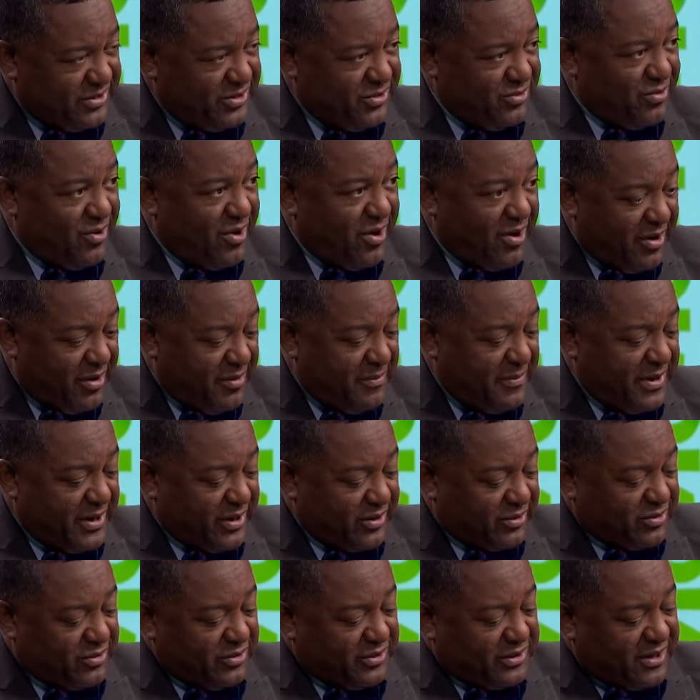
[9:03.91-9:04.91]
You are a
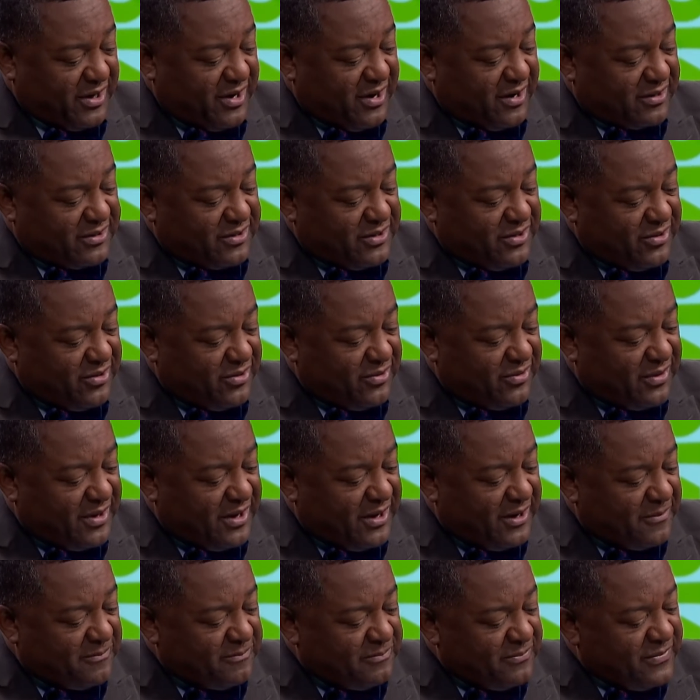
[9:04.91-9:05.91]
medical doctor.
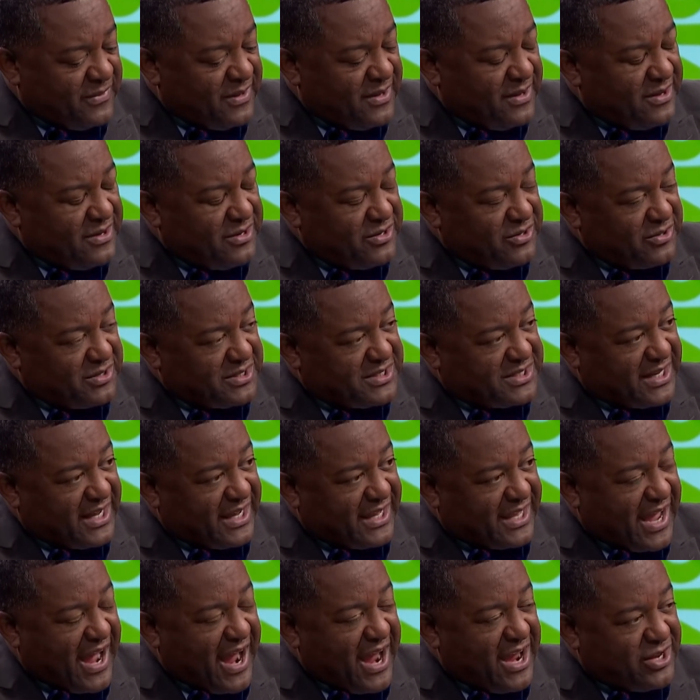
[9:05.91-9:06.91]
Uh, you're a
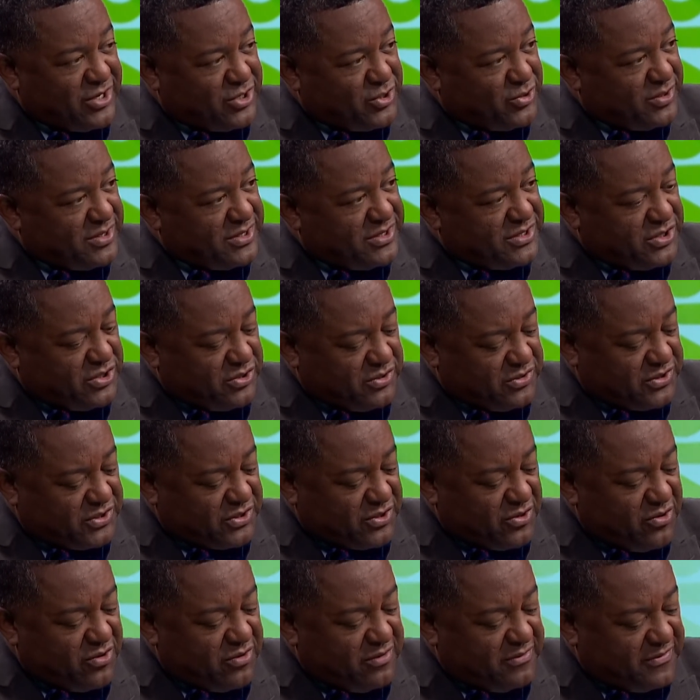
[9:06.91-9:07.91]
psychiatrist. You
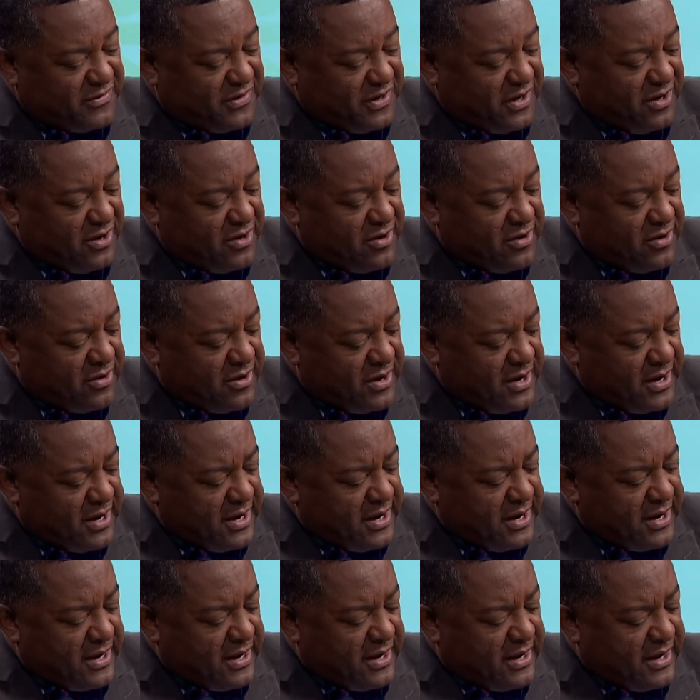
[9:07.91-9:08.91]
serve here
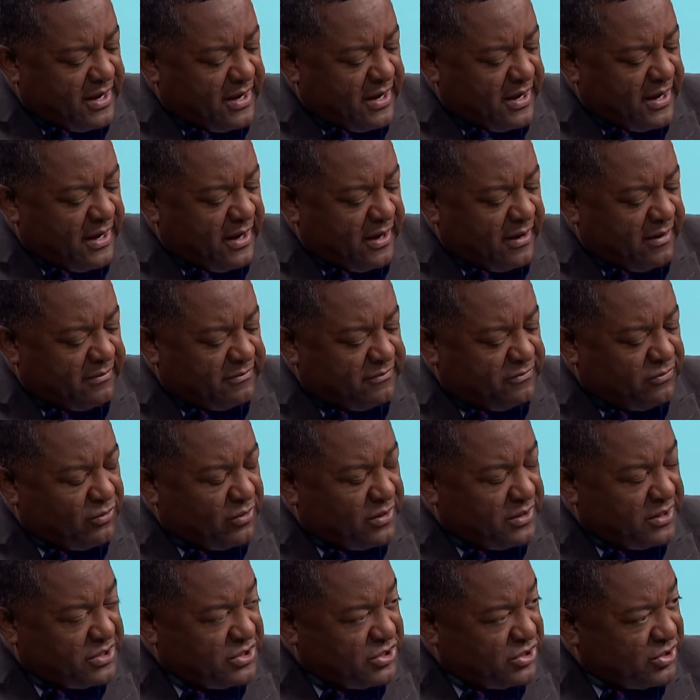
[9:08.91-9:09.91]
uh, for
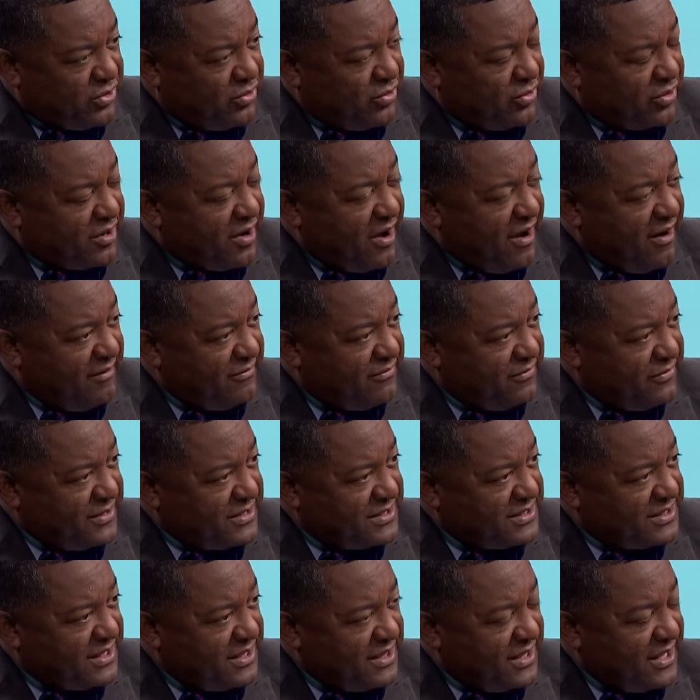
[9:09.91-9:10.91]
the General
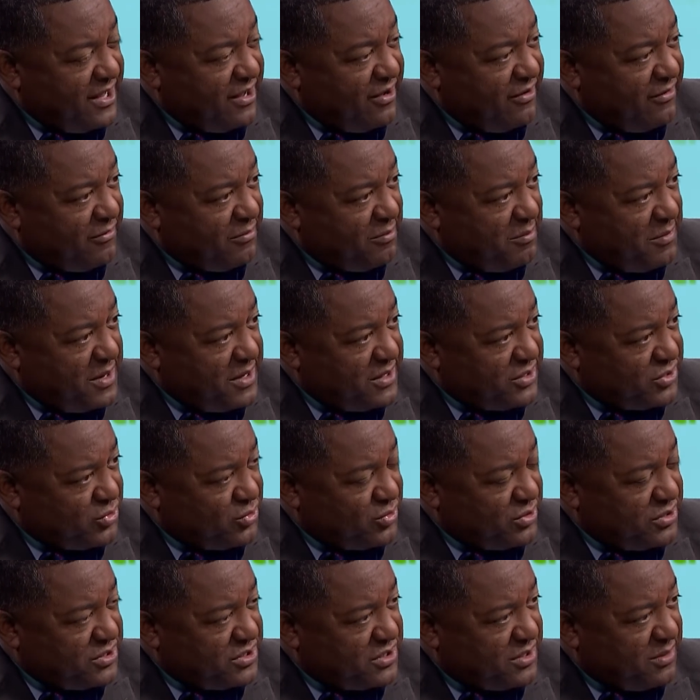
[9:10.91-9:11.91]
Conference and the Health
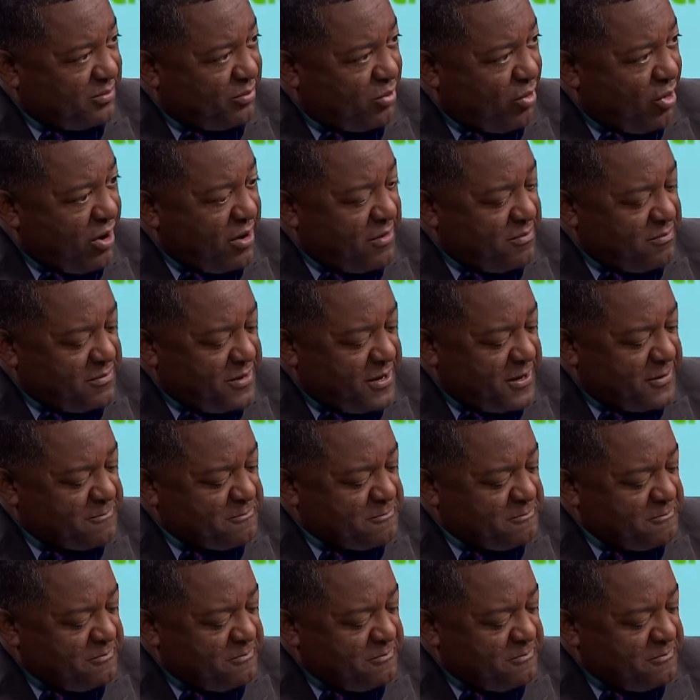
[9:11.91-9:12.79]
Ministries Department.